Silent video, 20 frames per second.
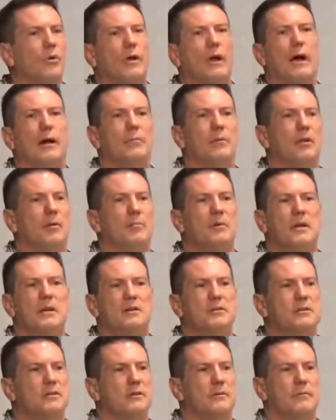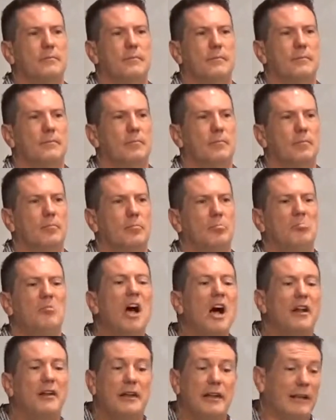condemnation.
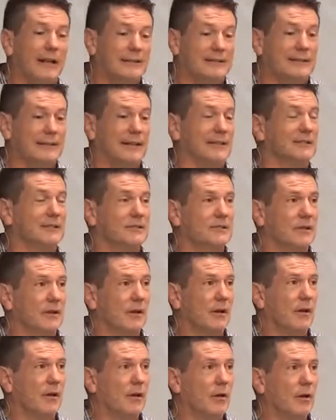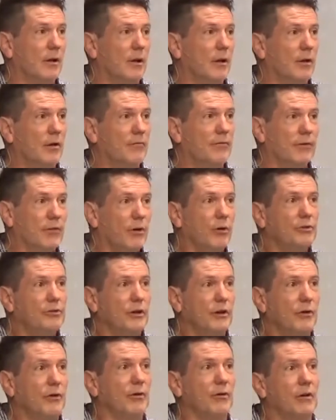None, it says, for those
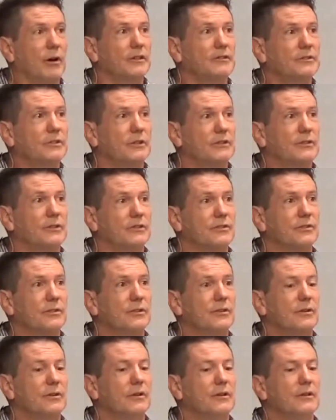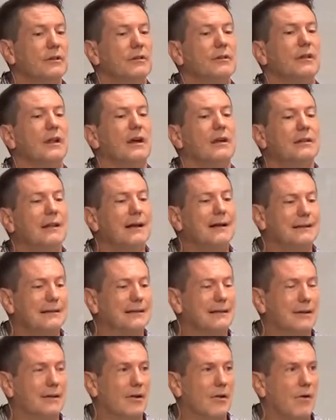that are in Christ Jesus. None.
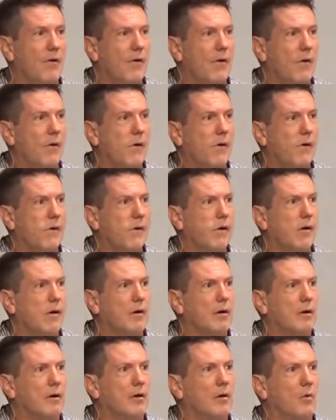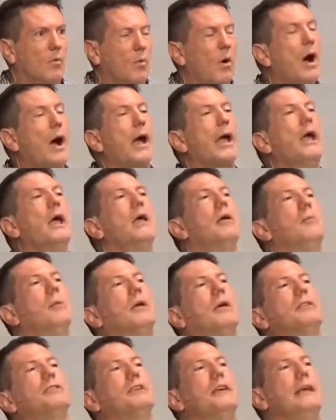Why?
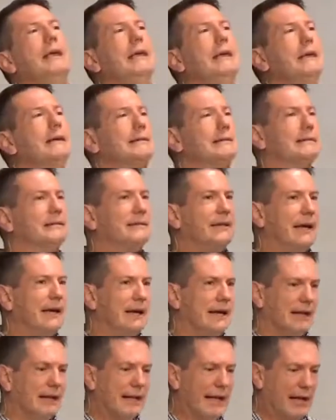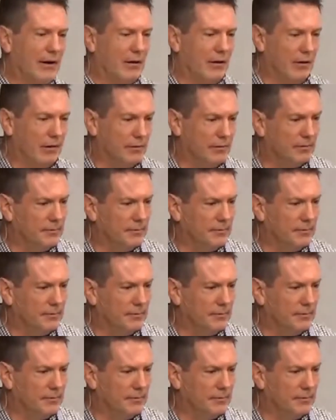Because he has taken that on.